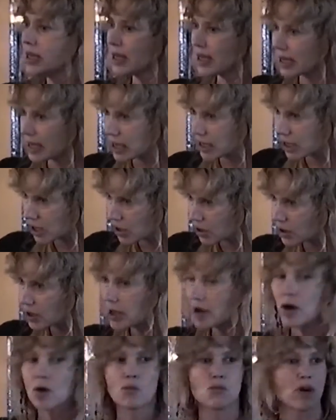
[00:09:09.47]
heal,
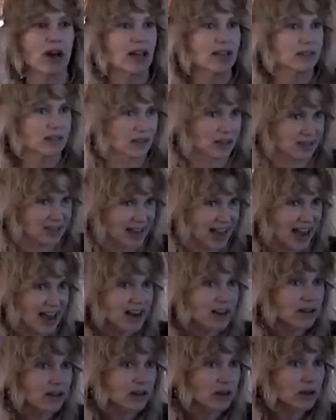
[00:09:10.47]
raise the
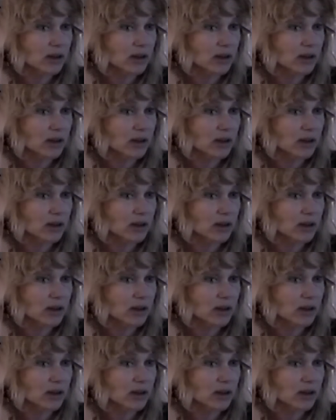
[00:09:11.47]
dead.